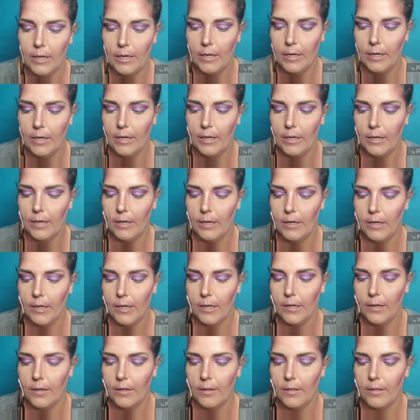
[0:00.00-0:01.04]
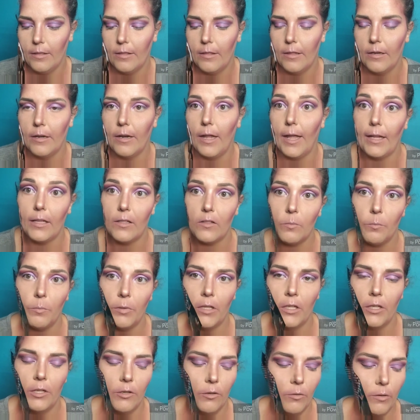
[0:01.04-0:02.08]
in the Night's
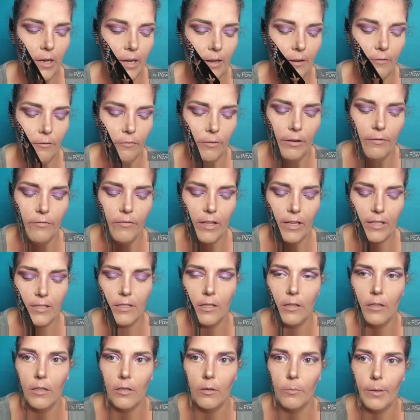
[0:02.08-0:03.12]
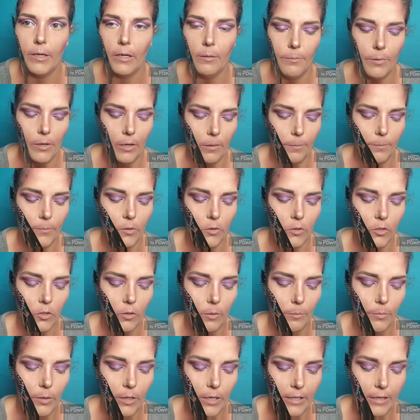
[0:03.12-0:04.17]
Blue. It reflects a little bit of purple,
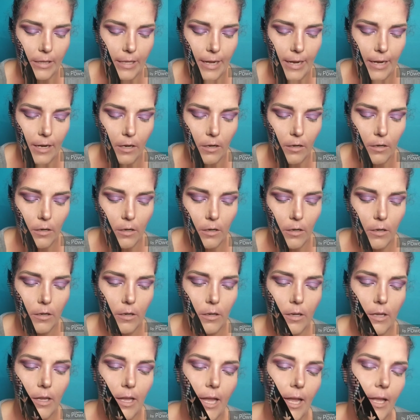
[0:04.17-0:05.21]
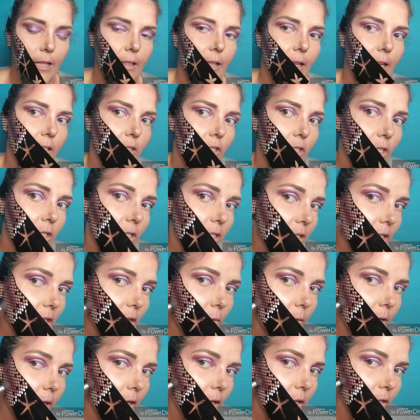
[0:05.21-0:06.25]
so I'm putting that, and that's just
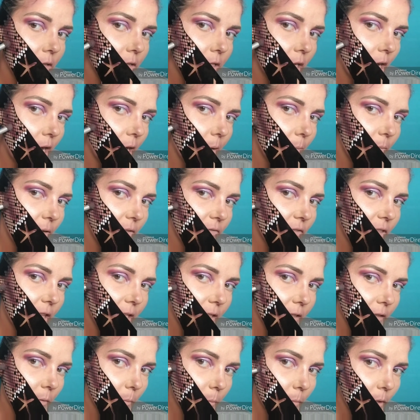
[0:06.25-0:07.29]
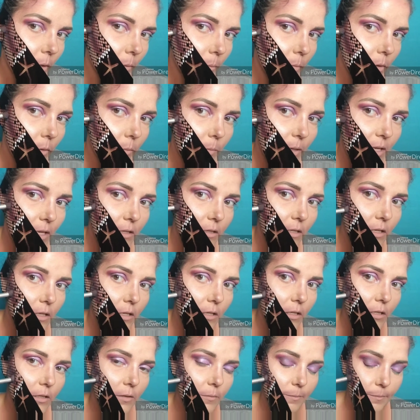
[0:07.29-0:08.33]
going on top of like the purple
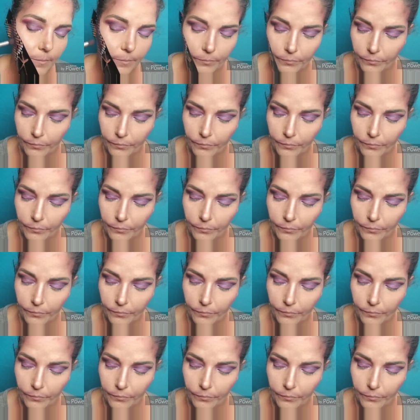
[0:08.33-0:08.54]
pieces.